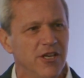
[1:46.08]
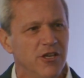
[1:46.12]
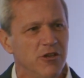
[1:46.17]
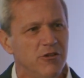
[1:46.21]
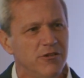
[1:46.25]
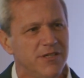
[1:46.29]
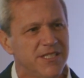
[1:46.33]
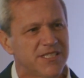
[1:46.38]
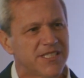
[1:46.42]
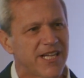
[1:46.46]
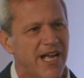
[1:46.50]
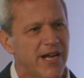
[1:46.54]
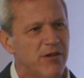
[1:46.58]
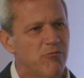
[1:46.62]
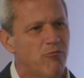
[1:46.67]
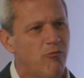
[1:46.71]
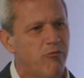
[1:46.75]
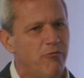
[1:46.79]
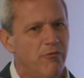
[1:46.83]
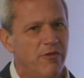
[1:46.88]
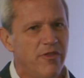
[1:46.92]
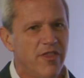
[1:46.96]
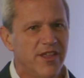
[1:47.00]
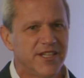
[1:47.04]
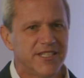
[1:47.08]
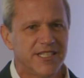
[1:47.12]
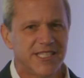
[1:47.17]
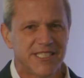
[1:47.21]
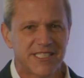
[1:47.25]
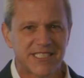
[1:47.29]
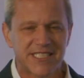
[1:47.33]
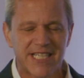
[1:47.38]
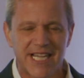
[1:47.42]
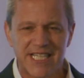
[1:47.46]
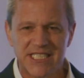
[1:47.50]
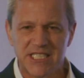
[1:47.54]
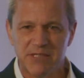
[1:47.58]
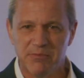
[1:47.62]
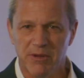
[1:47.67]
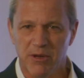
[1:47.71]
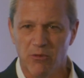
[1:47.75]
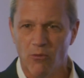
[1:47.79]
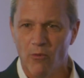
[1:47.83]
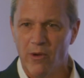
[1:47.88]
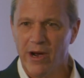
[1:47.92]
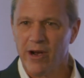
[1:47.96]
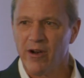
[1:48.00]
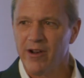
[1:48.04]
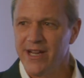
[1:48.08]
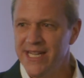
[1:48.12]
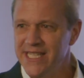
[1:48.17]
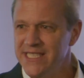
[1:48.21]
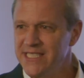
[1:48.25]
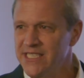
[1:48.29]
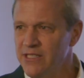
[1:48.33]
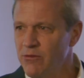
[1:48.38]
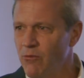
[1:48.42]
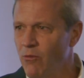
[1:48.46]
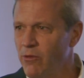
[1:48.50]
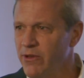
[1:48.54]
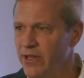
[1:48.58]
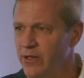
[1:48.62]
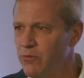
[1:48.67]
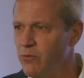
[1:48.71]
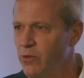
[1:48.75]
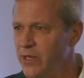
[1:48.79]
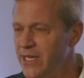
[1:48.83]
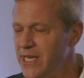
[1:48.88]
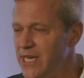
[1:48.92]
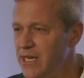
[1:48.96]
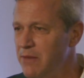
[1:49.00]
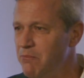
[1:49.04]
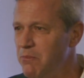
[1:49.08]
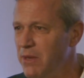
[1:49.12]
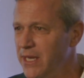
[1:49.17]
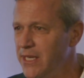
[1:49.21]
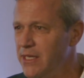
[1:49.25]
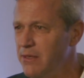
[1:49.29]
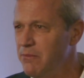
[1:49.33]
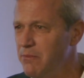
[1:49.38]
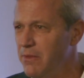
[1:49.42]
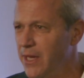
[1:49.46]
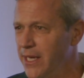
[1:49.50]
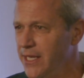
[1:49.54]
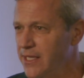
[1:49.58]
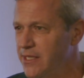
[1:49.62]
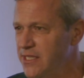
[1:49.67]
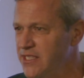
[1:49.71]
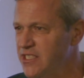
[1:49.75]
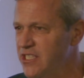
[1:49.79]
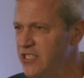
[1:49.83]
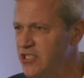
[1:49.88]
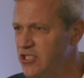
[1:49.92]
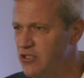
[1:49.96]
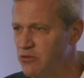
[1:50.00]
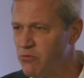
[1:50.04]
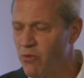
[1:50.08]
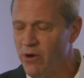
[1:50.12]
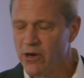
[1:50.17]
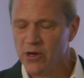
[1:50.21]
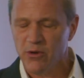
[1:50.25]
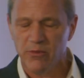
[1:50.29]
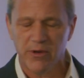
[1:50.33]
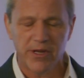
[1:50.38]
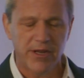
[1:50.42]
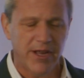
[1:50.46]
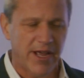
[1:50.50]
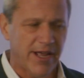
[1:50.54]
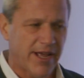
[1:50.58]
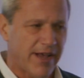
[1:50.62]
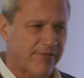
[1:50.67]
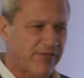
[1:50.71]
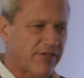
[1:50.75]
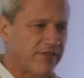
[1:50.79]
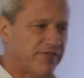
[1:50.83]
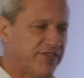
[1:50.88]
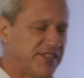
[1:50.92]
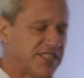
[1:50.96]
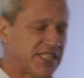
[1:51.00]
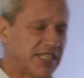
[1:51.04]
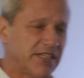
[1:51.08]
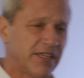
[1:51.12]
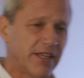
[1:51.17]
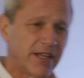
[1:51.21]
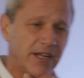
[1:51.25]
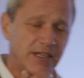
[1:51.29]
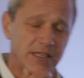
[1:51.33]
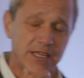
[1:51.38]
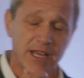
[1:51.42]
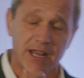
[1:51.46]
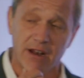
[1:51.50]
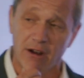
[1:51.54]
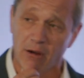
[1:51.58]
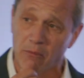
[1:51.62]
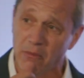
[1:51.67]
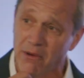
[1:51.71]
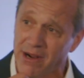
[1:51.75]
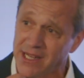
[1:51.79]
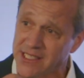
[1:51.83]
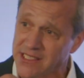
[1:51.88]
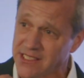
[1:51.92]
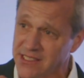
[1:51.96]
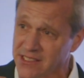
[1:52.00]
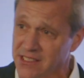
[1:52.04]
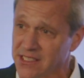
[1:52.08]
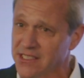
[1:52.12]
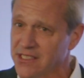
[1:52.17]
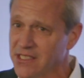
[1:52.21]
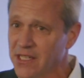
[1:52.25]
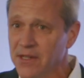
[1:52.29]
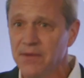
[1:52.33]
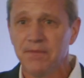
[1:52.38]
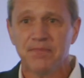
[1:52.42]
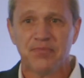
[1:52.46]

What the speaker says: you design the assessment. Where is it where we need to make decisions? Where do we have to facilitate our processes?